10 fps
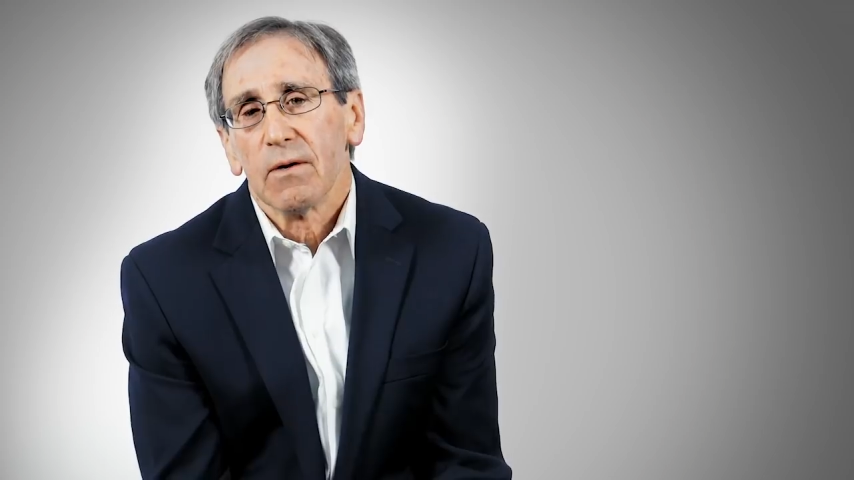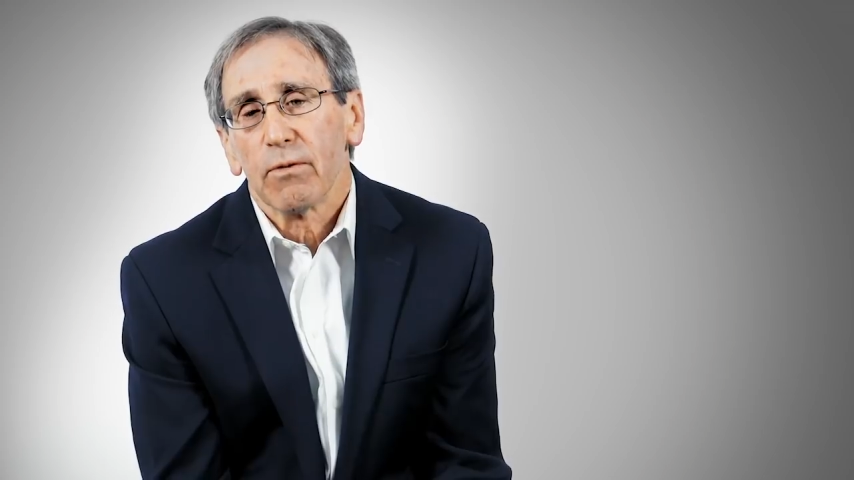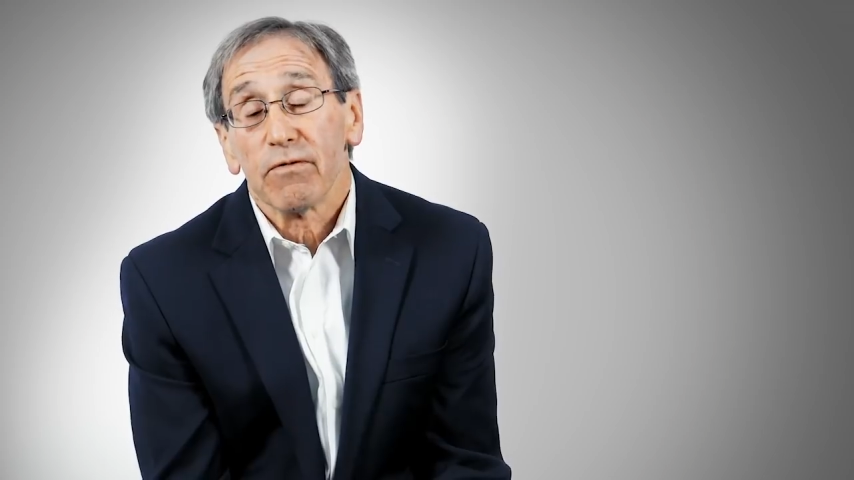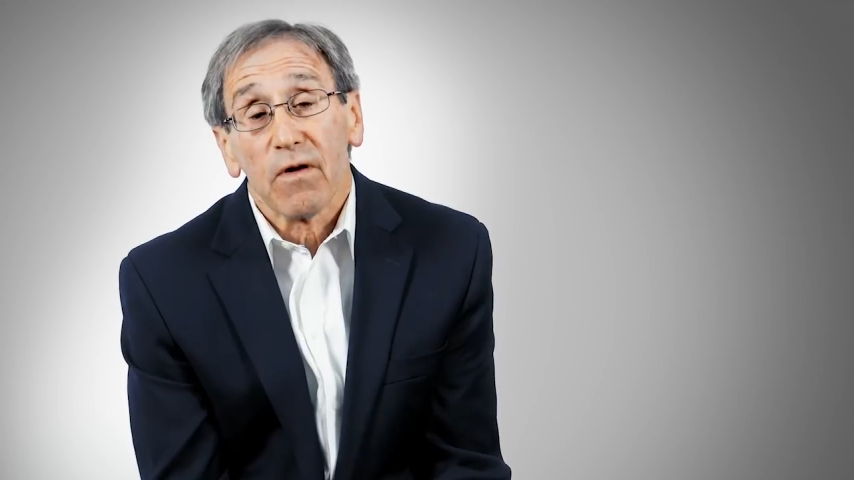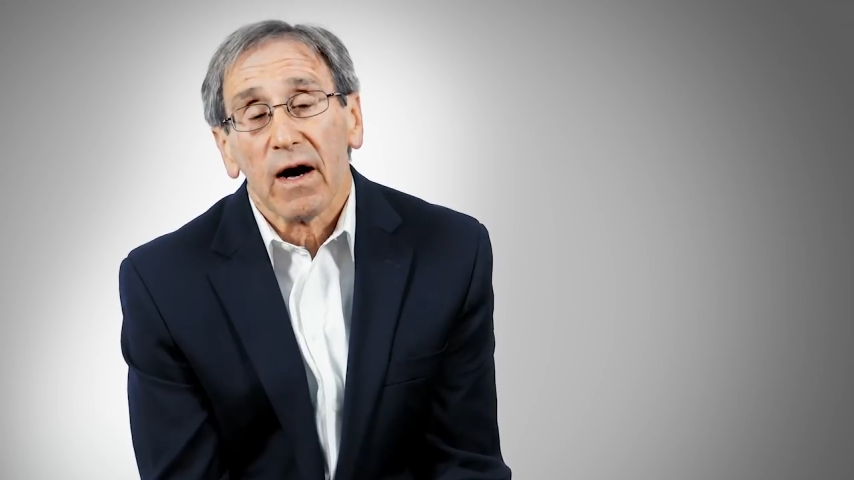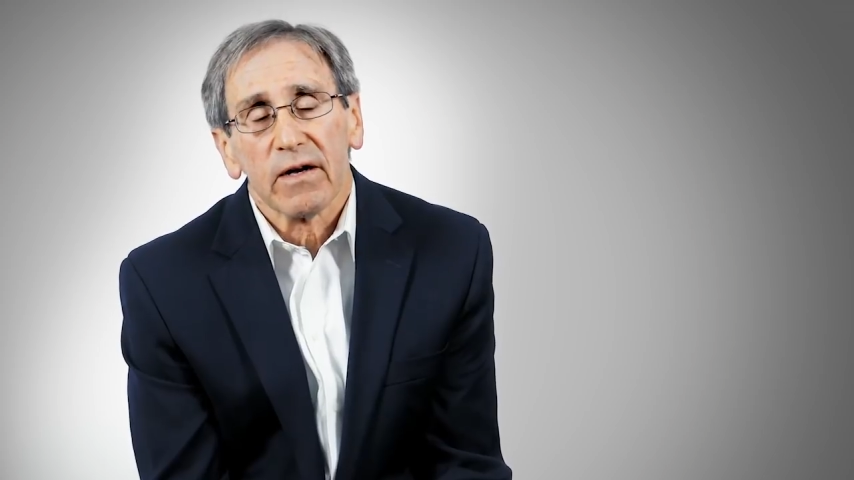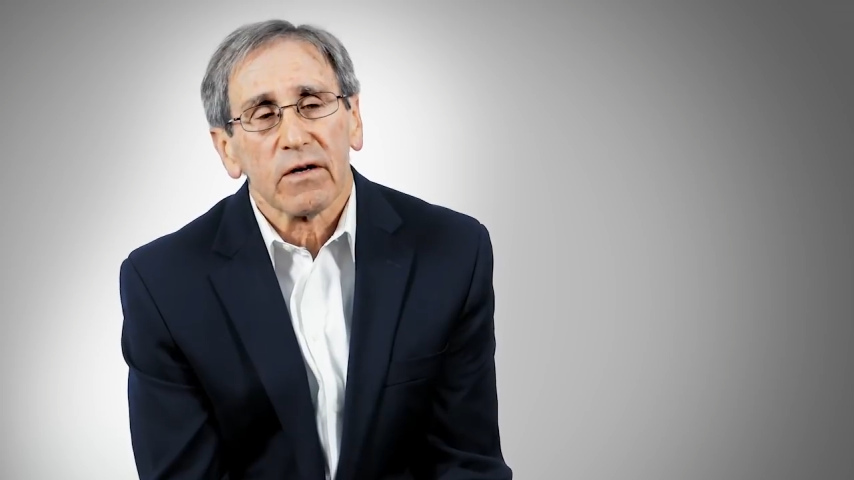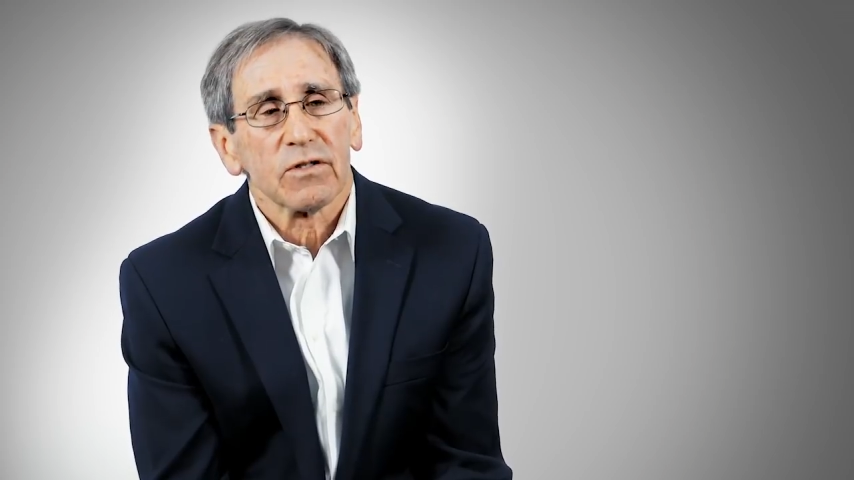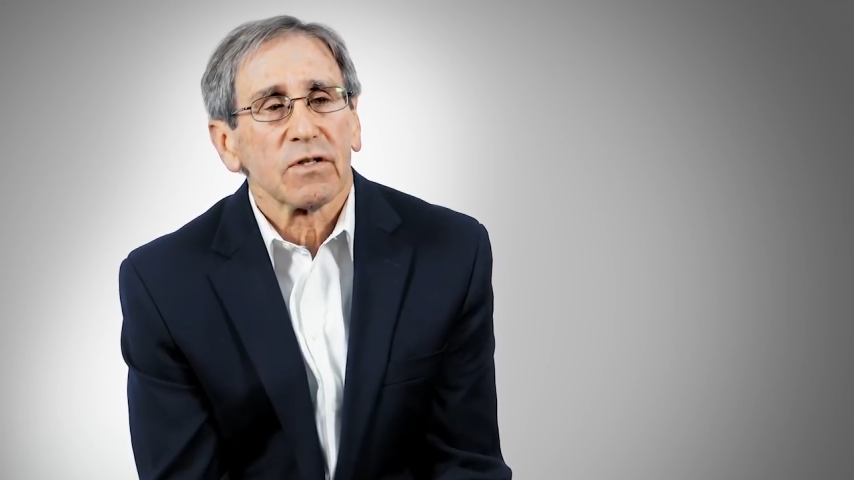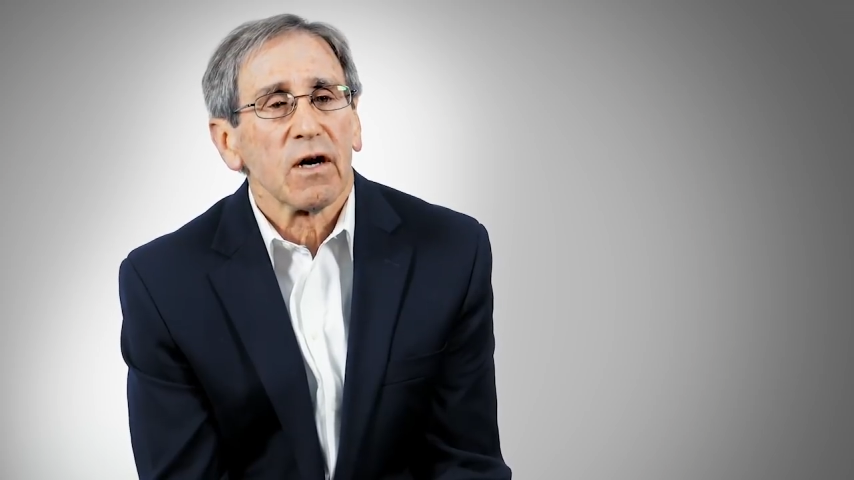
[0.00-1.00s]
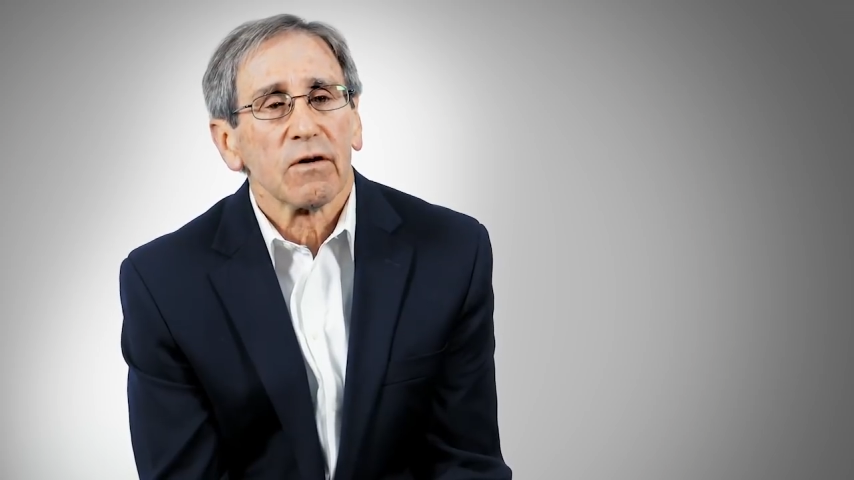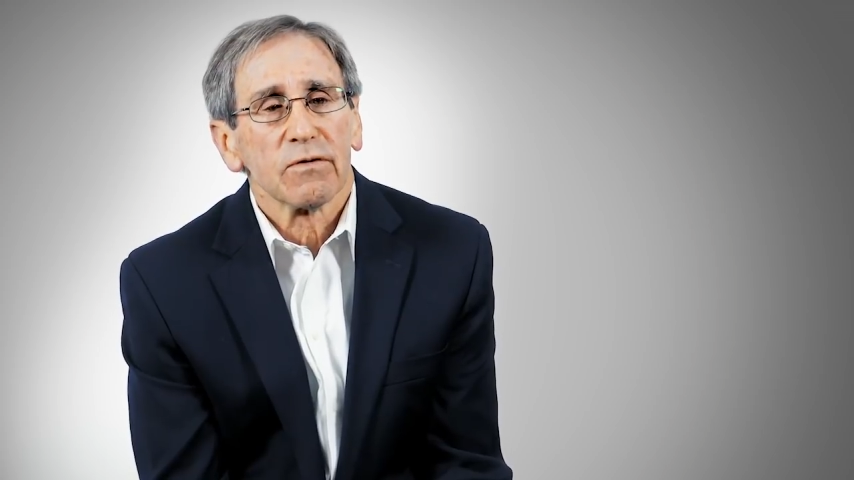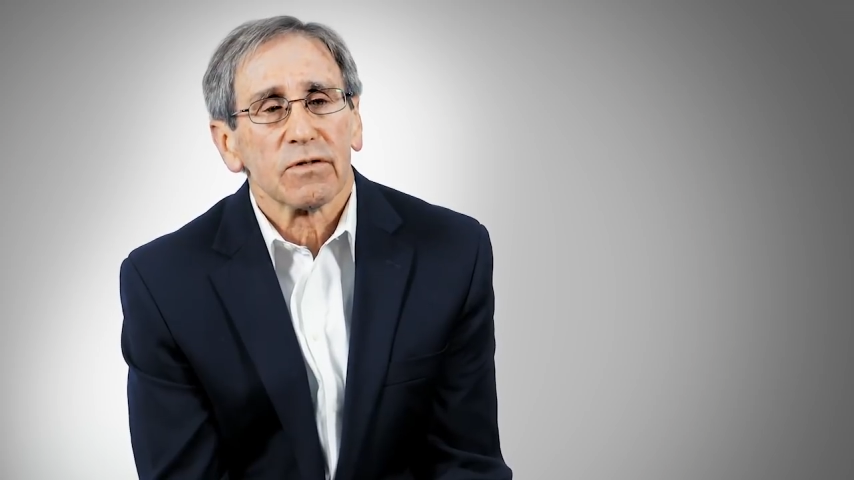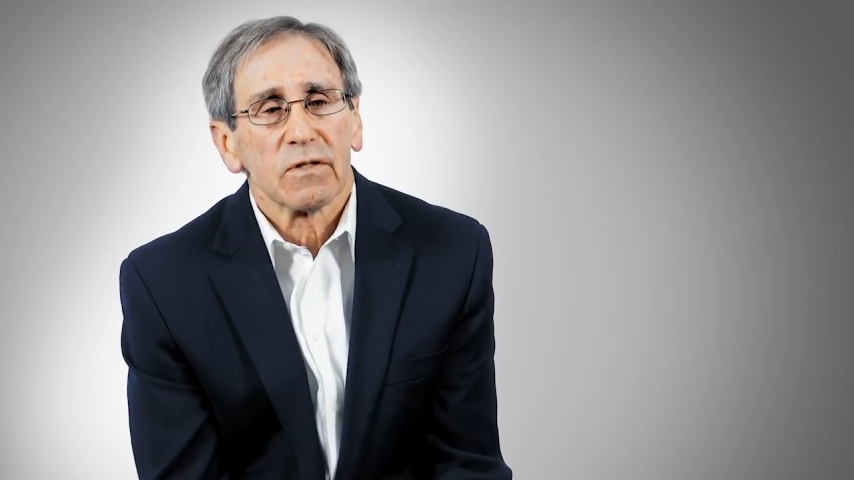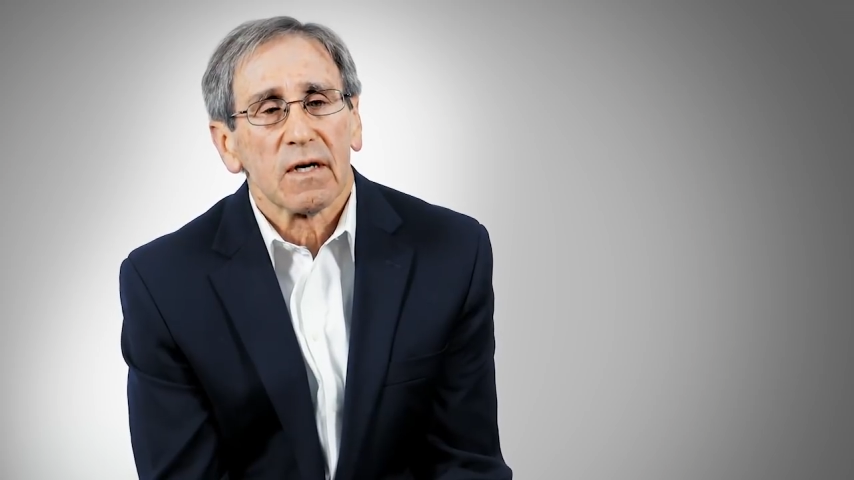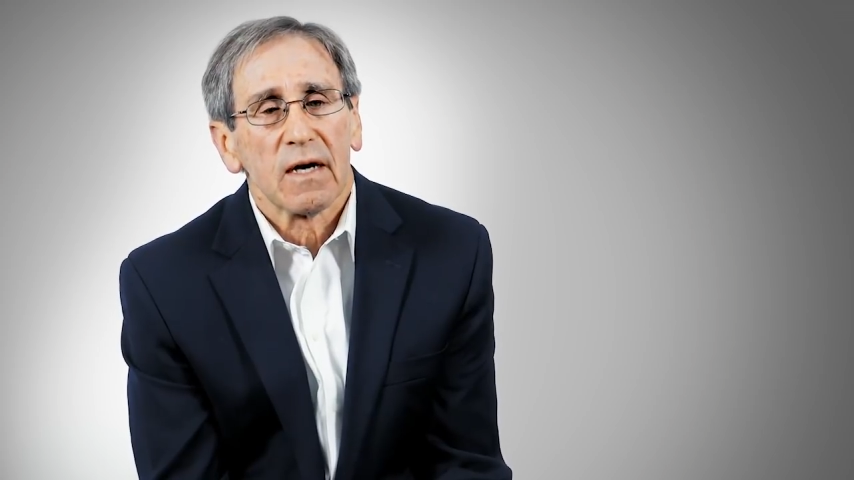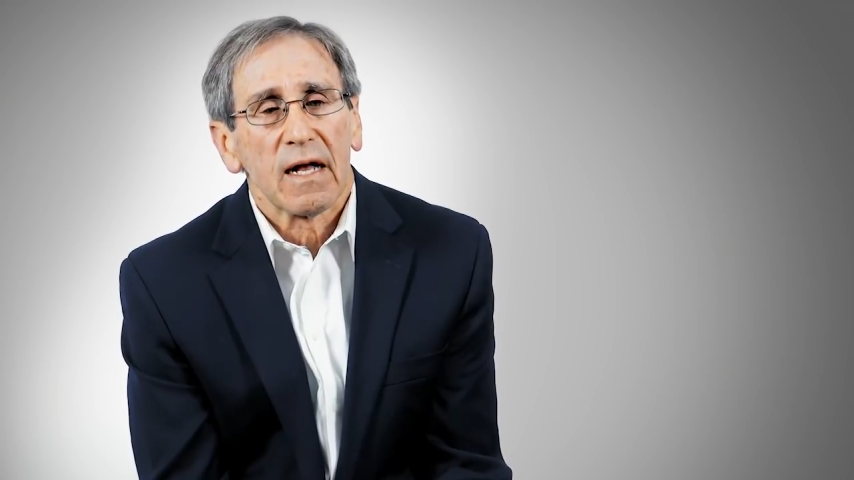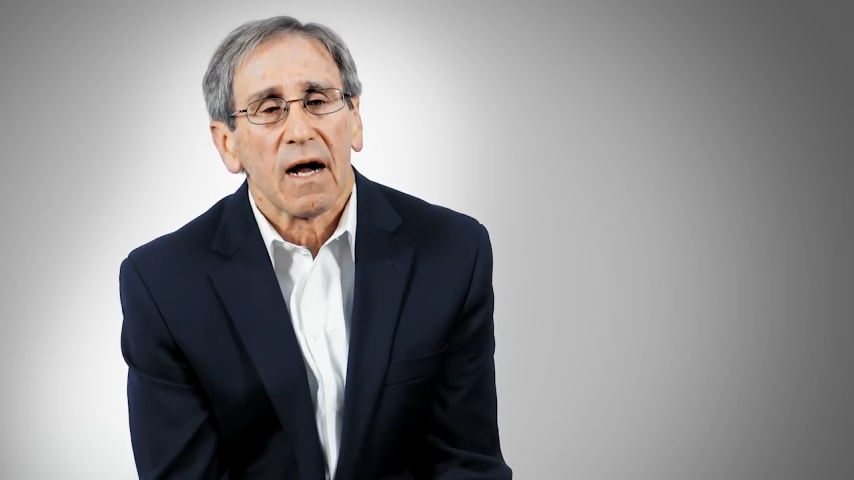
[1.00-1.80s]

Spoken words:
we find ourselves at